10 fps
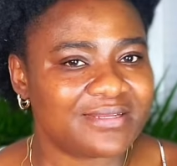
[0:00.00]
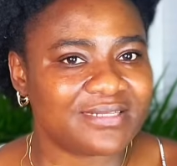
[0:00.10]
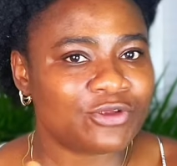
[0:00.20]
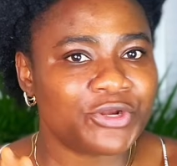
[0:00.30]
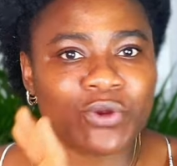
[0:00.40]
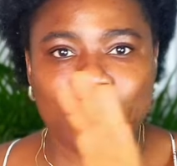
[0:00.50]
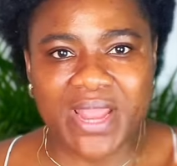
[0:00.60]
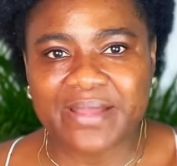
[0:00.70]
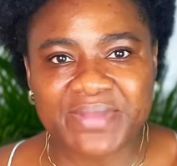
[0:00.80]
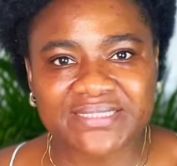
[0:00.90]
Your
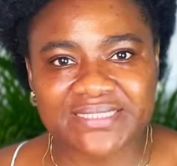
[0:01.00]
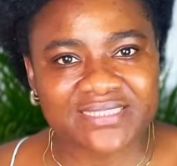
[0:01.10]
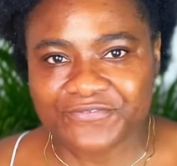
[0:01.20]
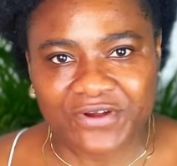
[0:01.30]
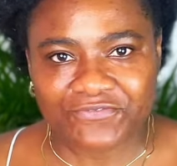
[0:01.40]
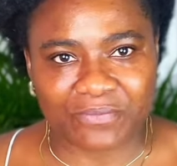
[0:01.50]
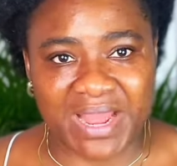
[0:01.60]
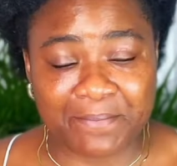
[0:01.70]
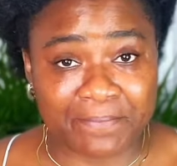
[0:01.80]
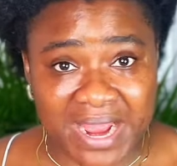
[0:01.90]
requirement is different from
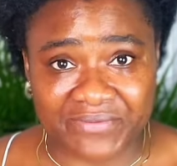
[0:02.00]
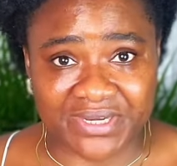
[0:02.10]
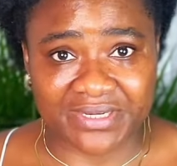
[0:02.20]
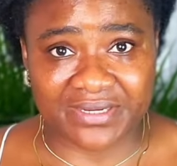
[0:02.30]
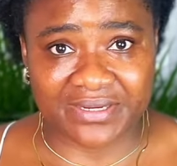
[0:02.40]
I'm married.